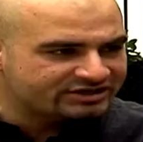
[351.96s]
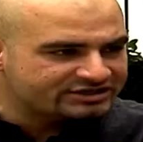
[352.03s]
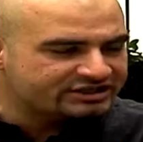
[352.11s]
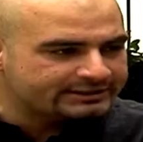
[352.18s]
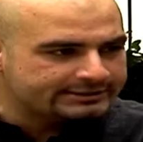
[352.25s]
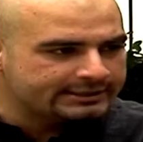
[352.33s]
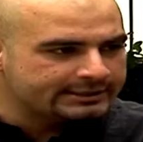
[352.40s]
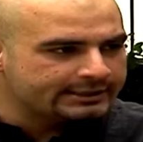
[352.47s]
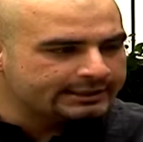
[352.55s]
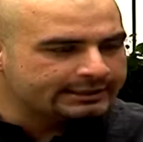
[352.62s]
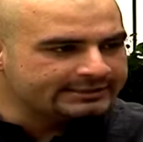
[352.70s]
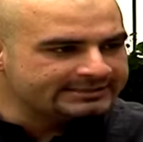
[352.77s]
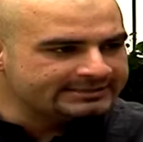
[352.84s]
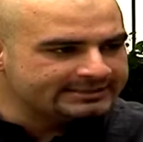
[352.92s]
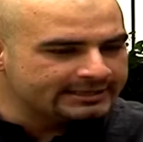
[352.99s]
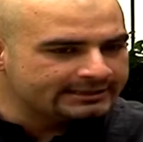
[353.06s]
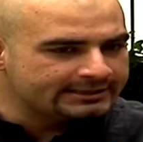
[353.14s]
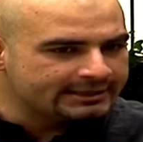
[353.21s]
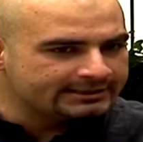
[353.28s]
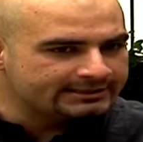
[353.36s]
rigid
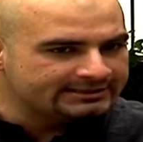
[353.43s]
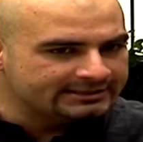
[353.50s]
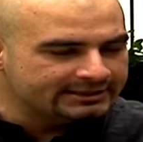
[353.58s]
in